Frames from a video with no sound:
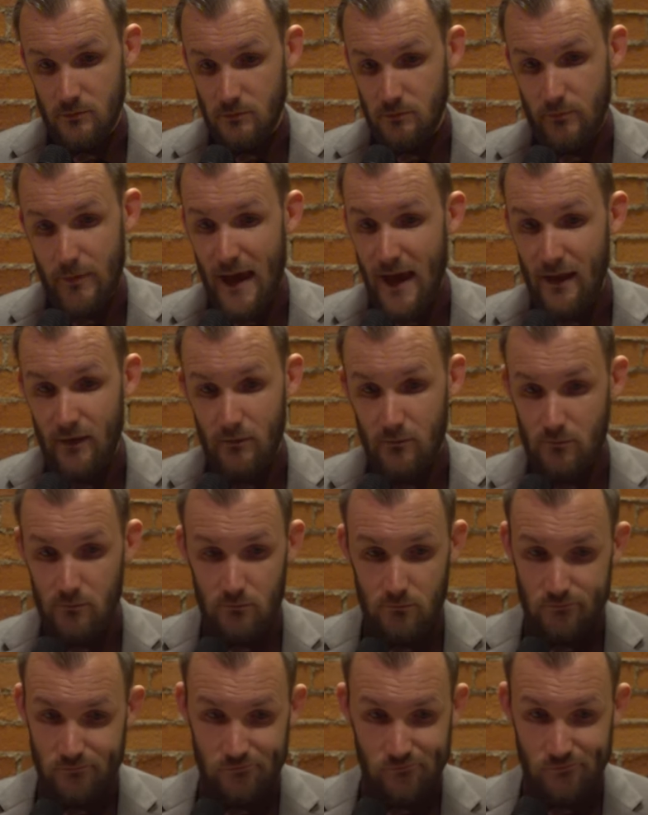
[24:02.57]
Matt,
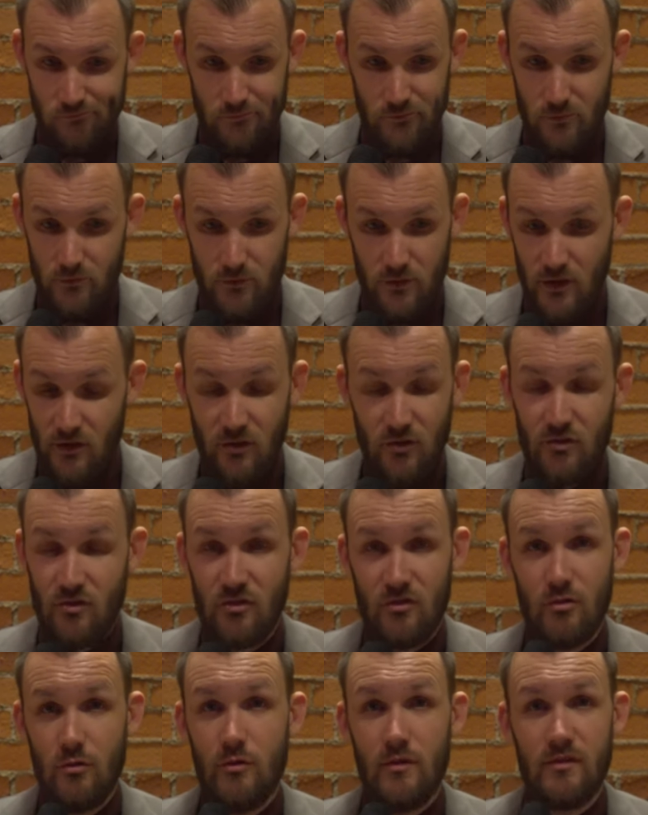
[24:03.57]
this is
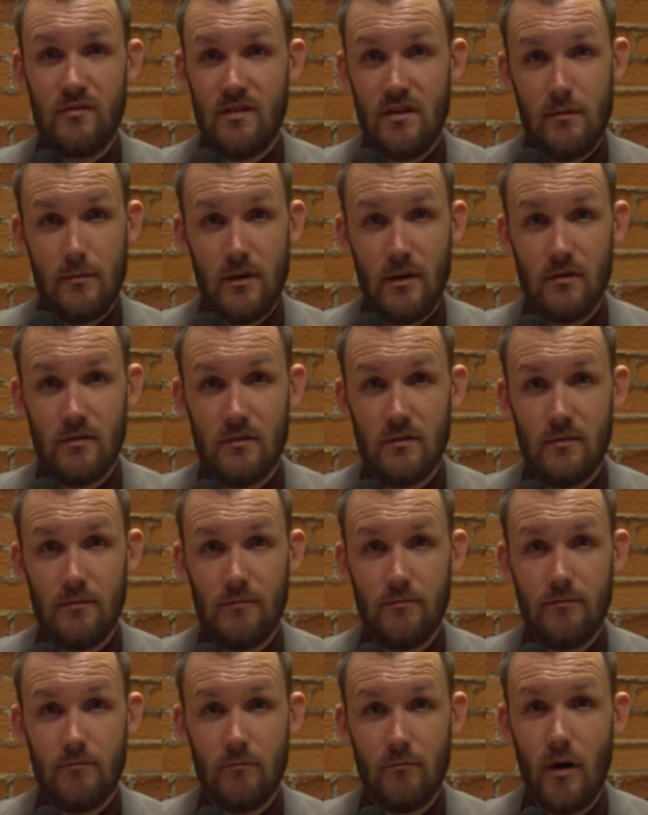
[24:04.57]
just who this team is,
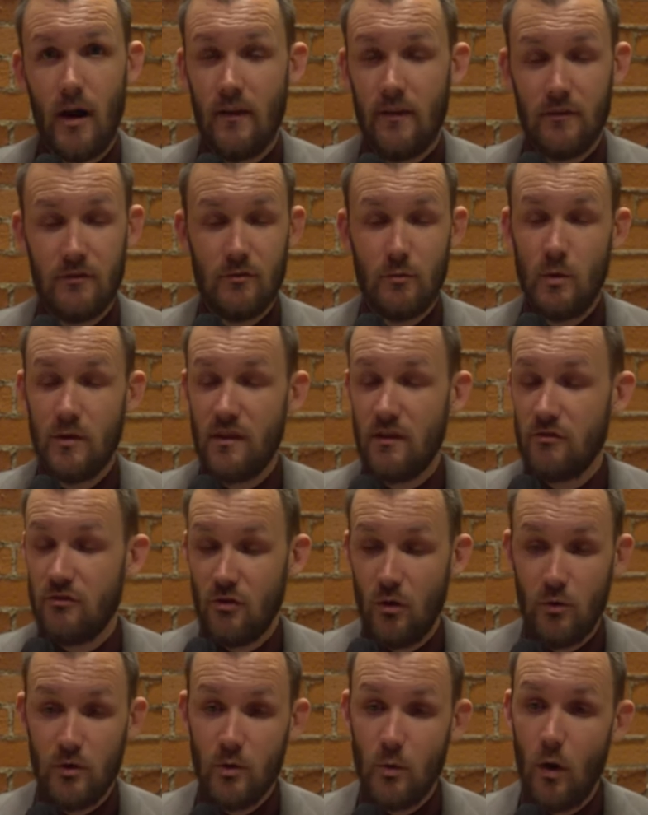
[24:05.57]
right? This is what they've
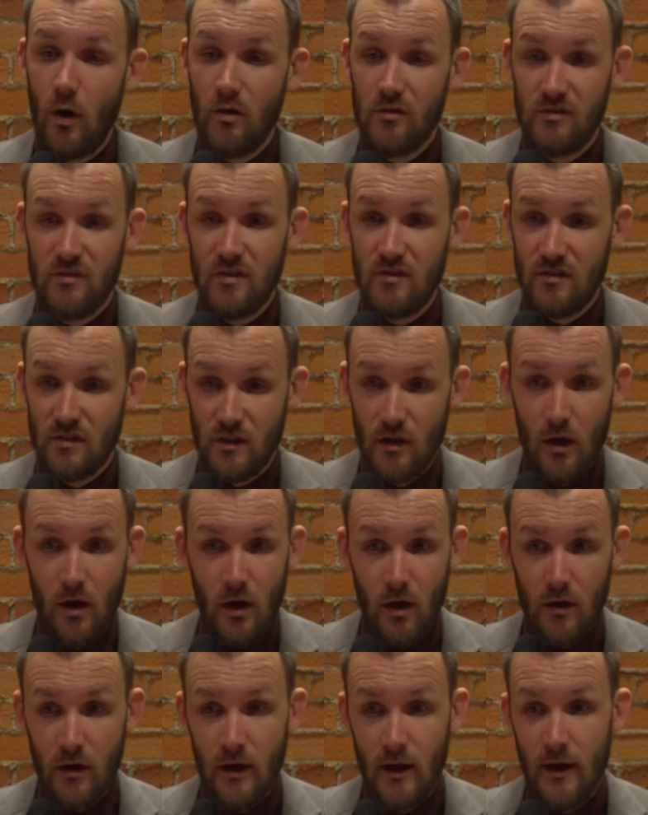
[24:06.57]
shown you all season
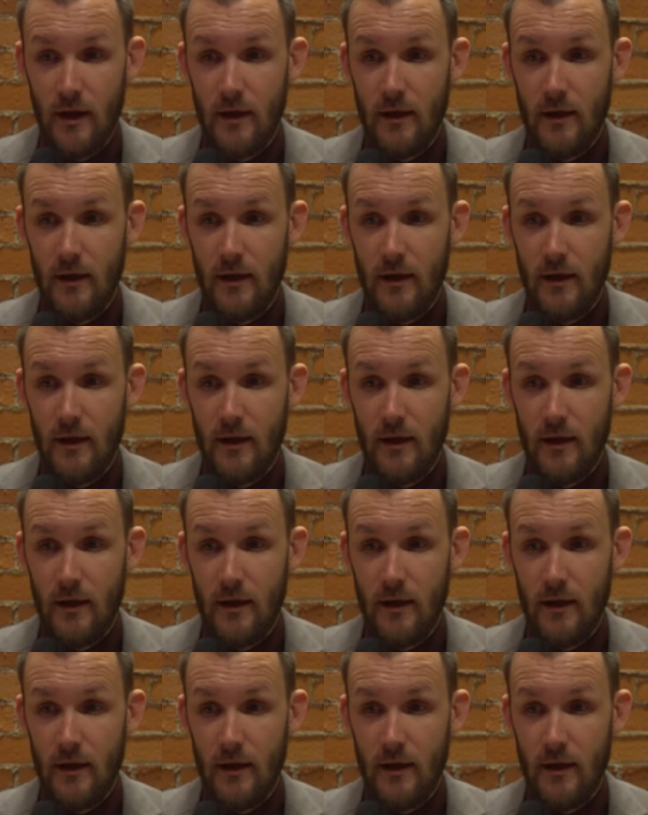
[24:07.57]
long.